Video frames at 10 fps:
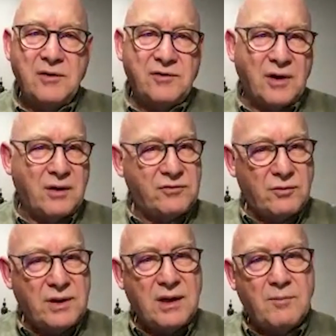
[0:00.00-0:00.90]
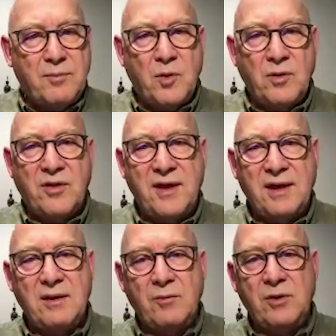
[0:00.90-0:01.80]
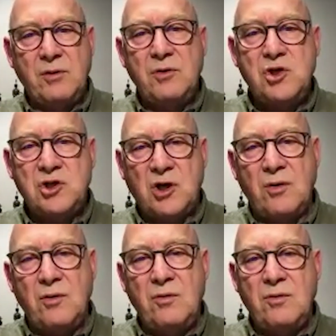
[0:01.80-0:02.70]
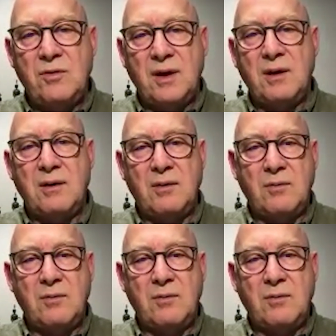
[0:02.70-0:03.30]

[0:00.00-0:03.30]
So it's a real important thing that we do show that